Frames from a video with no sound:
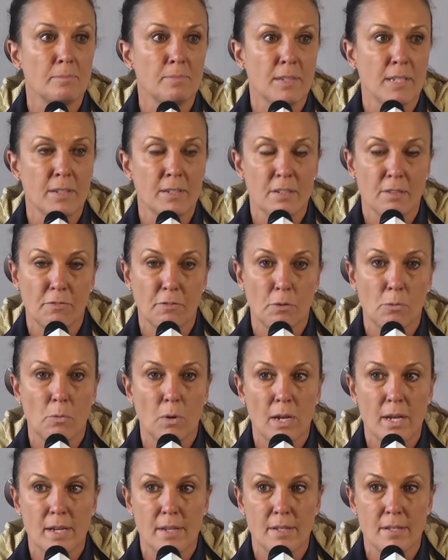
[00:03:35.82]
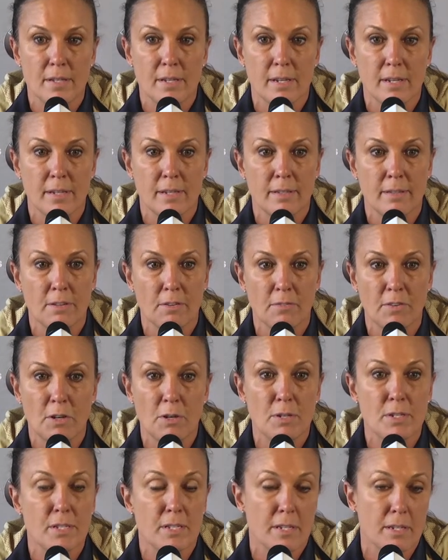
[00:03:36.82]
in different ways, and they're
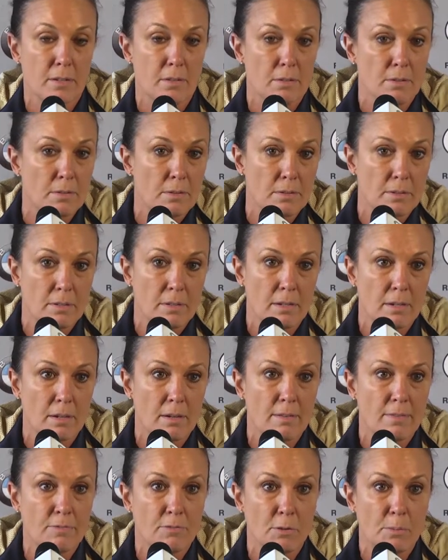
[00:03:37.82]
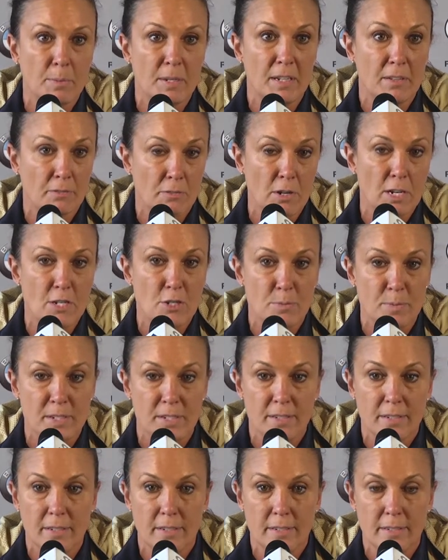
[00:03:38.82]
very skilled for being
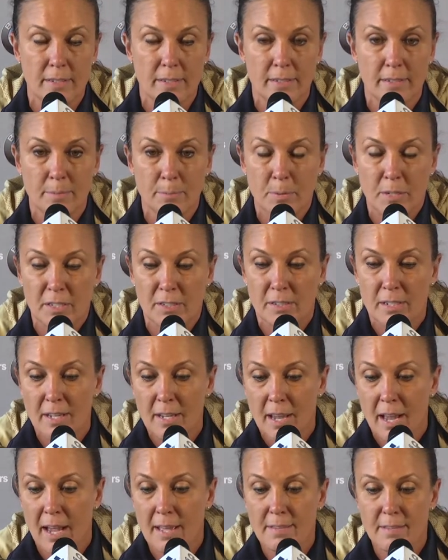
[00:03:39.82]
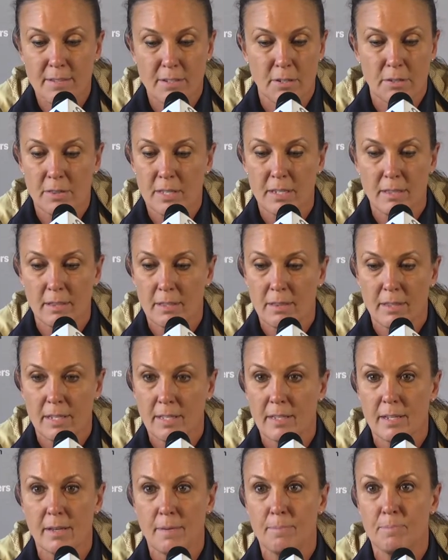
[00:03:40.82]
freshmen. But I still think the
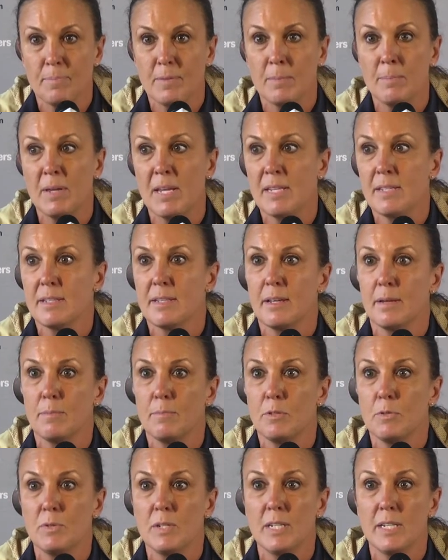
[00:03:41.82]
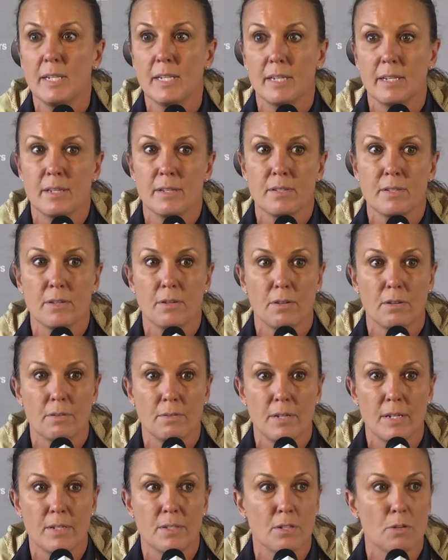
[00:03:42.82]
thing that makes them unique is
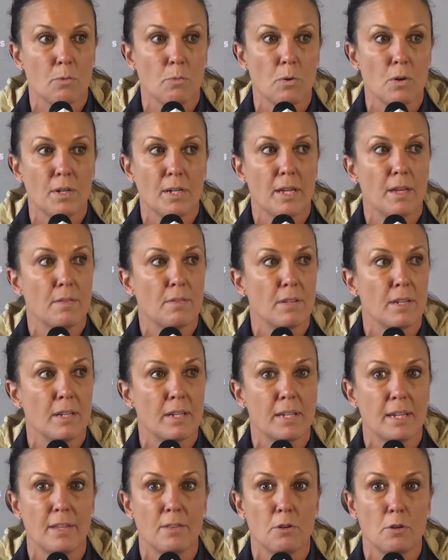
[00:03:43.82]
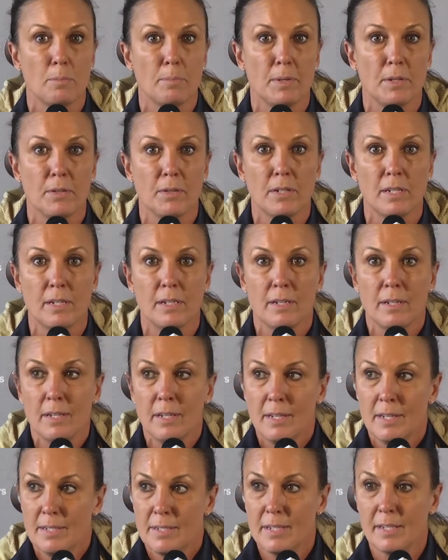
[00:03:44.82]
their work ethic and their ability
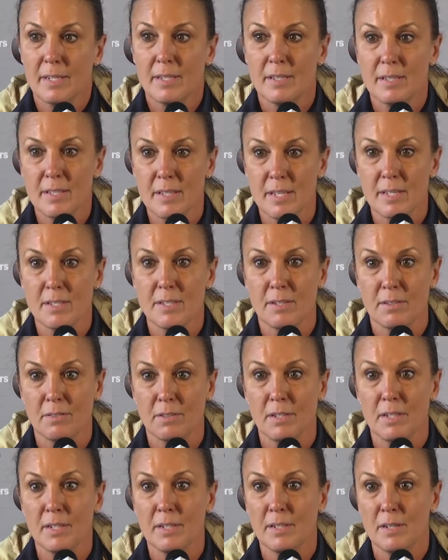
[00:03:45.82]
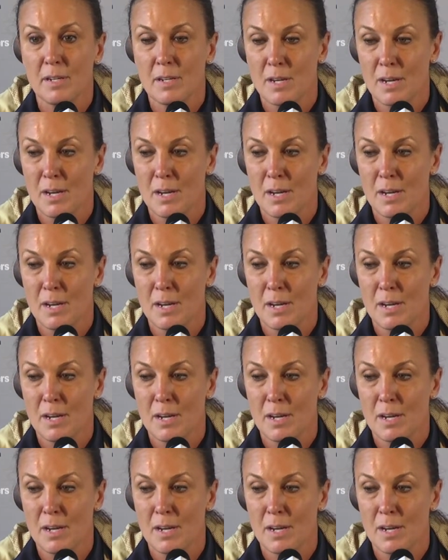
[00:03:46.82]
to consistently